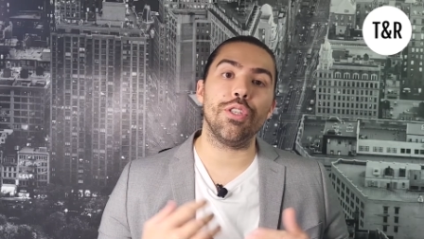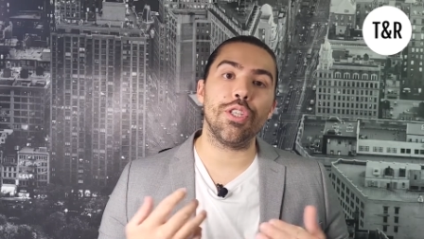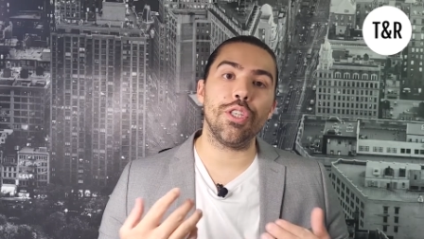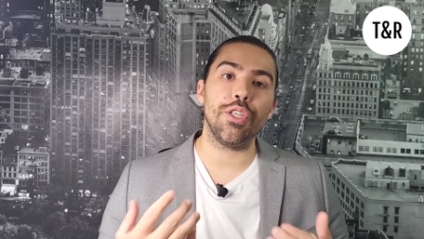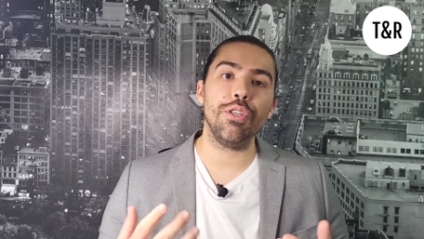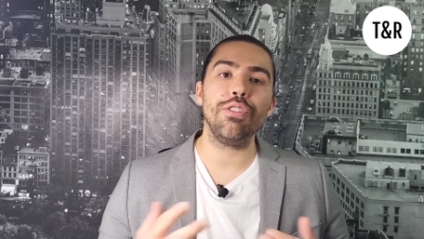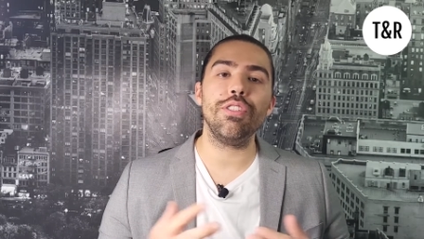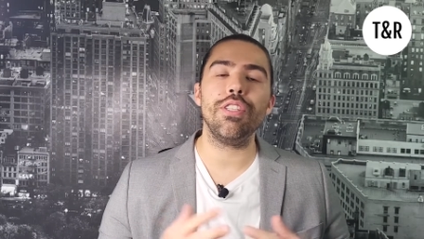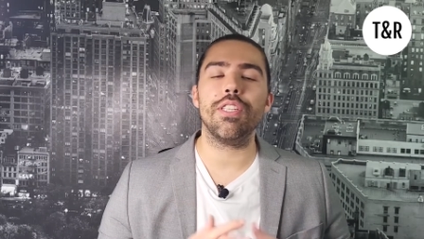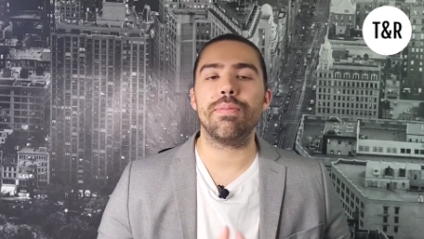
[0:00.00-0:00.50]

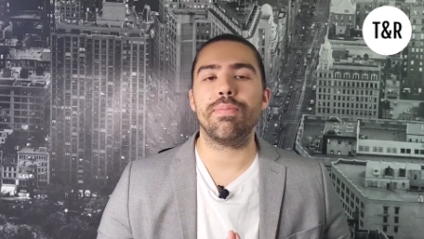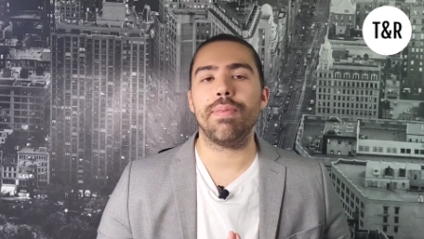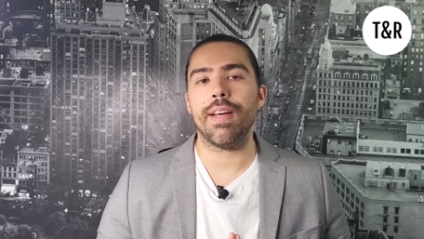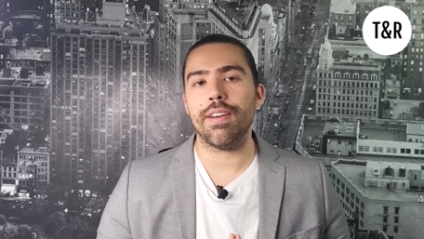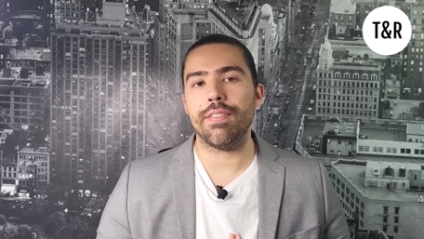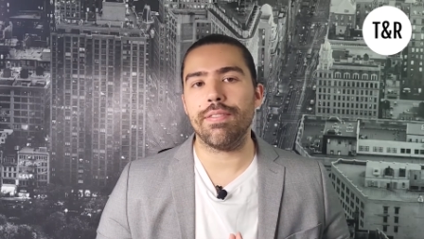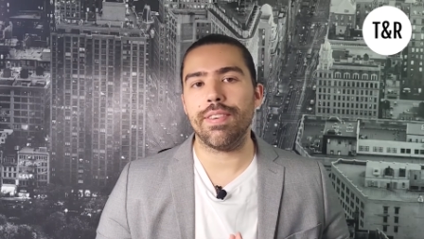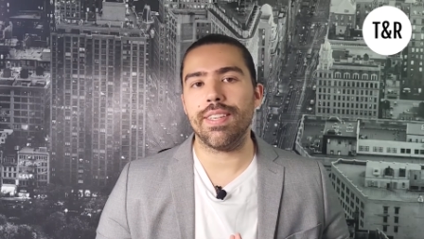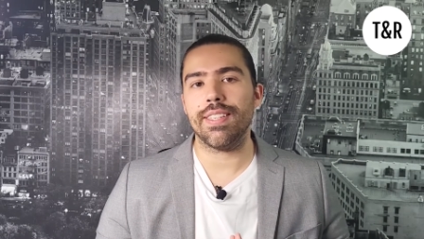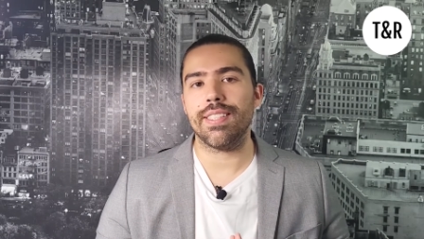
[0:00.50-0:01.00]
use its
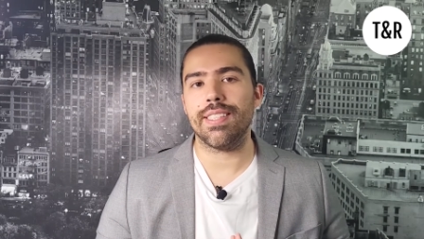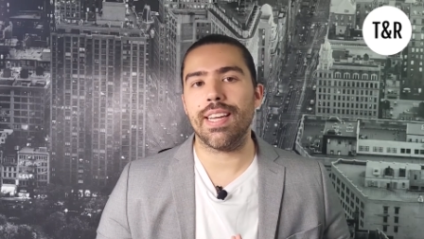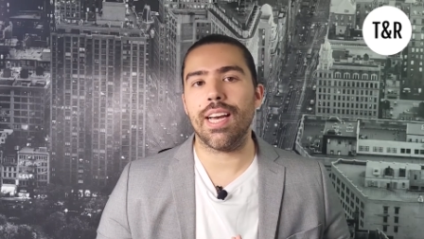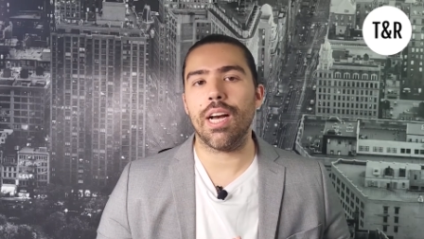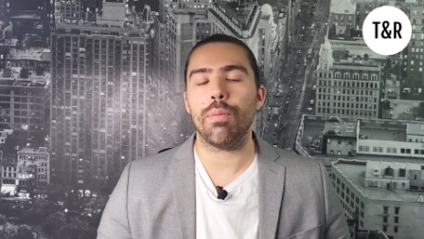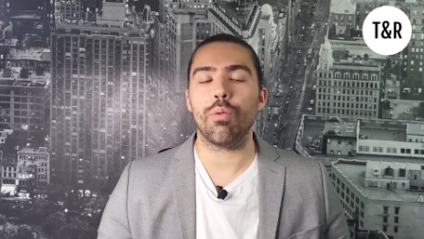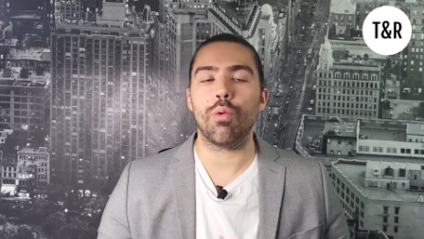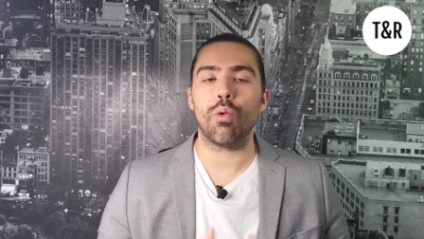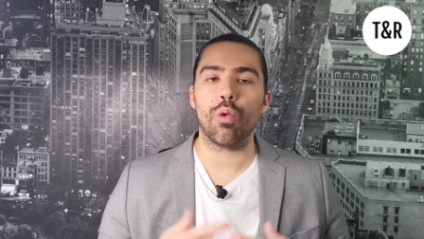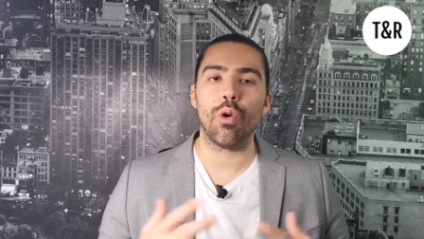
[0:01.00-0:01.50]
benefits to
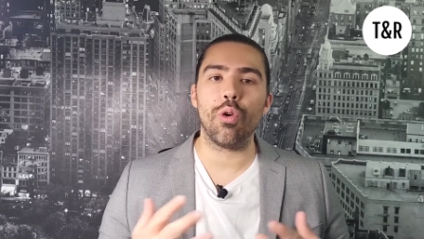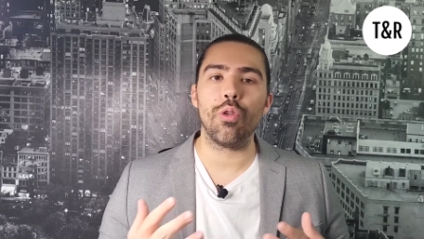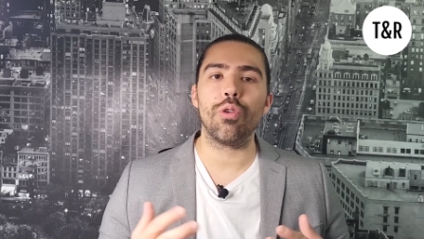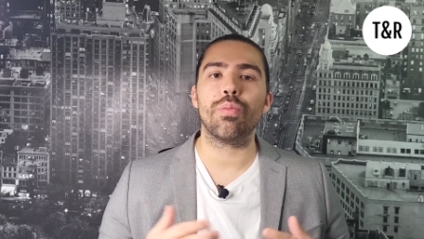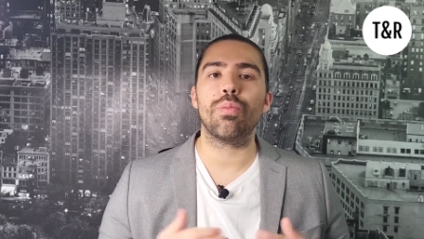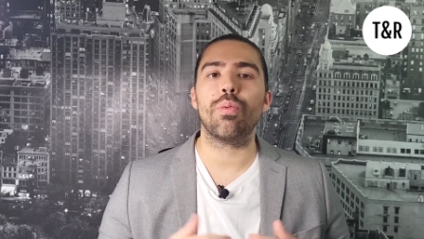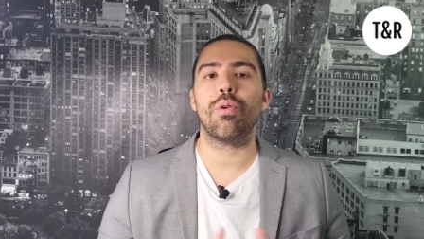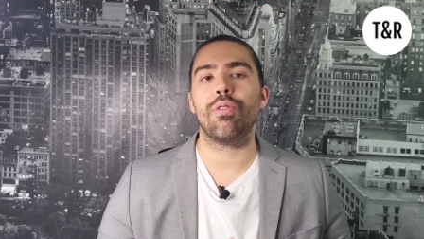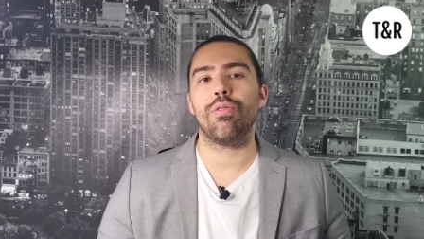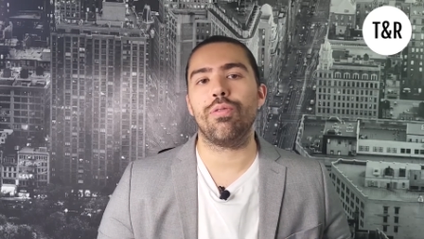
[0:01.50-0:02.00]
help grow their
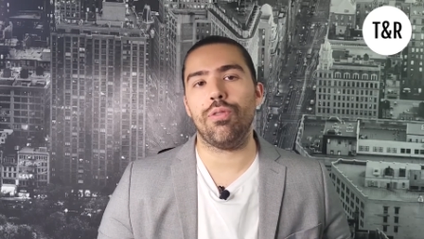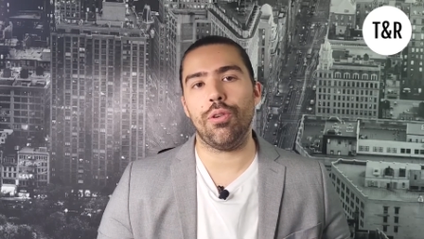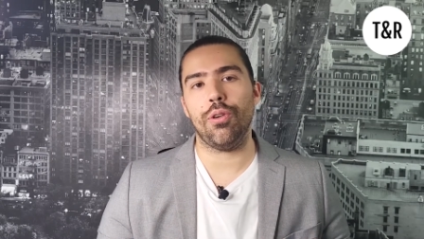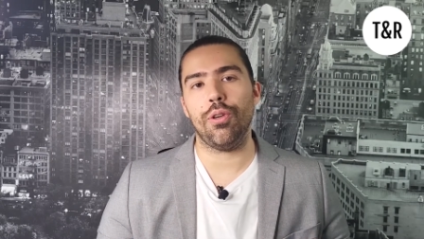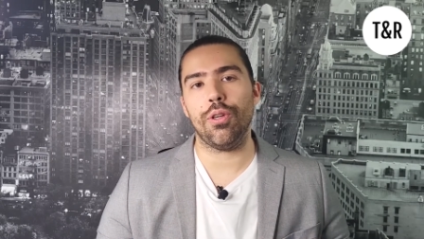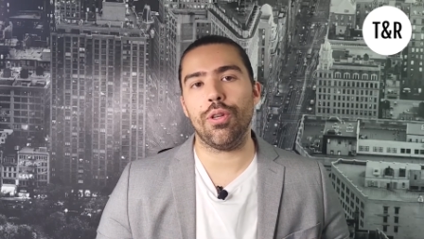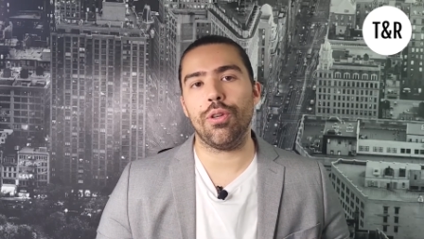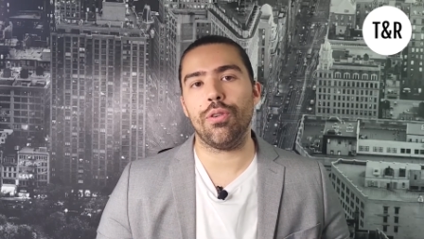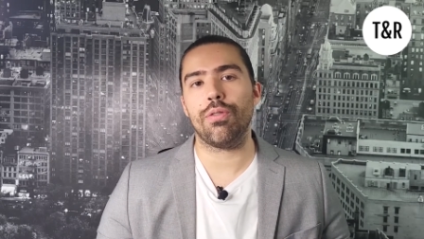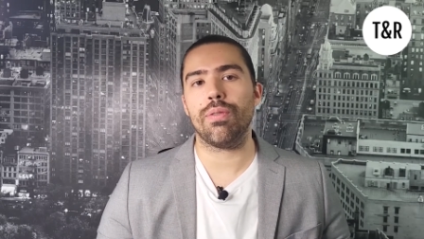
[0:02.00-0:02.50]

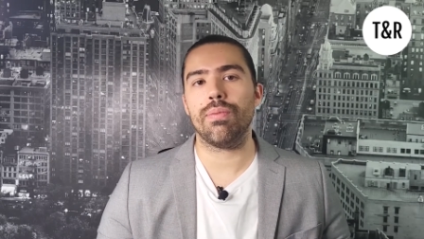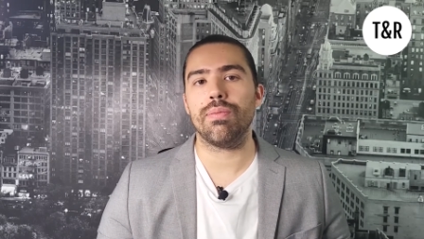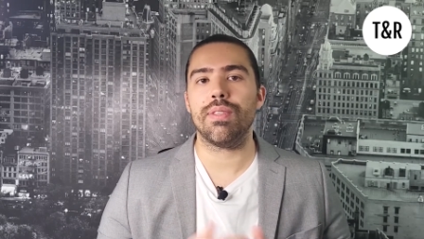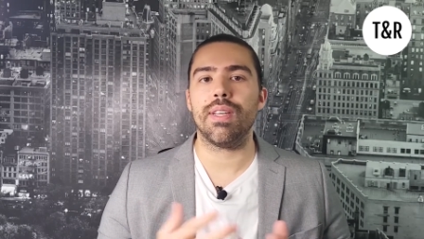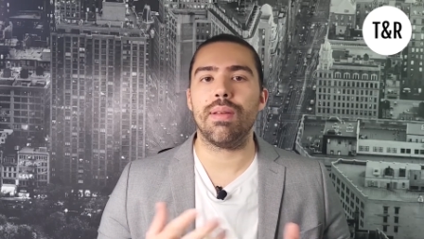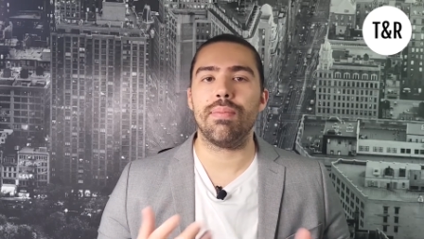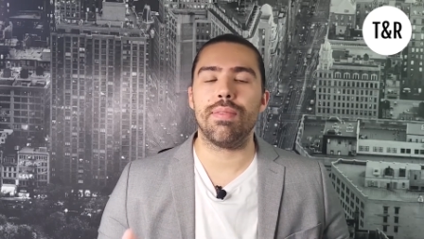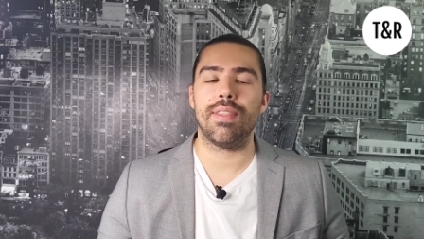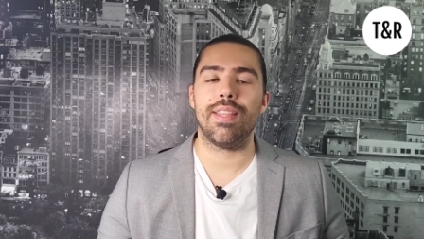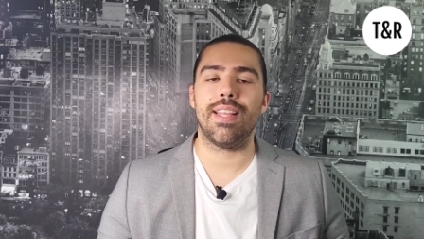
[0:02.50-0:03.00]
portfolio from
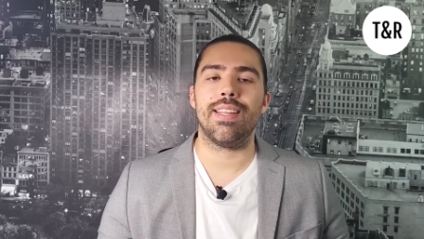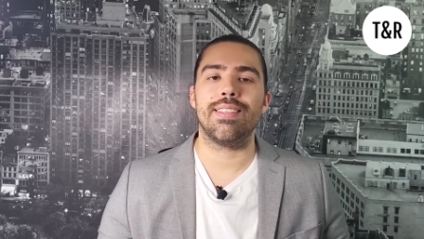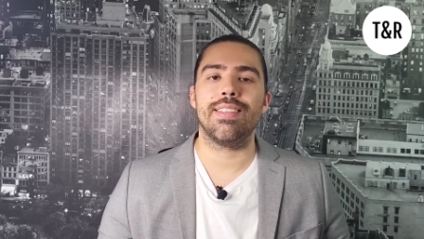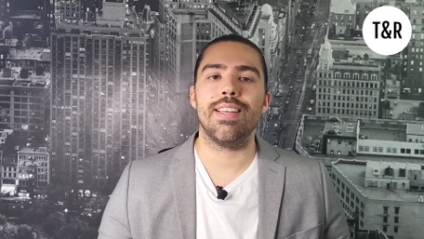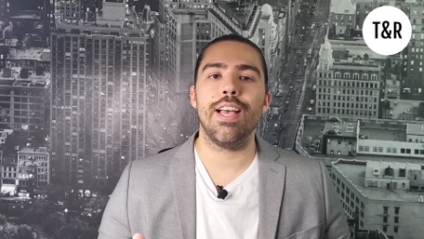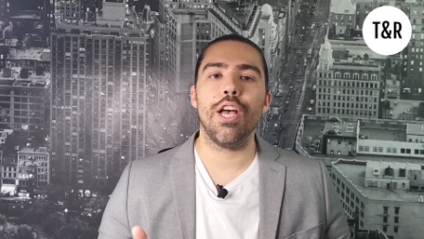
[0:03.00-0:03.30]
something that's